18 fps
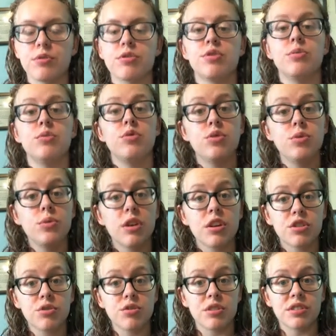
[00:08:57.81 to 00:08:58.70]
So do
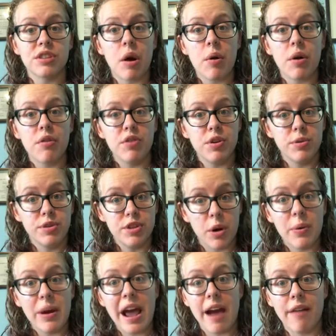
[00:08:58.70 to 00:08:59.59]
not stress out if you
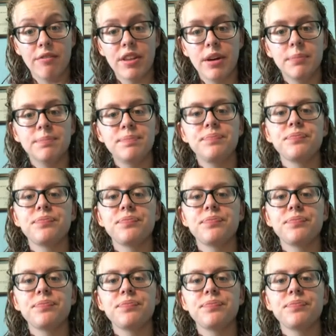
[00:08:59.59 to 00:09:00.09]
don't have them.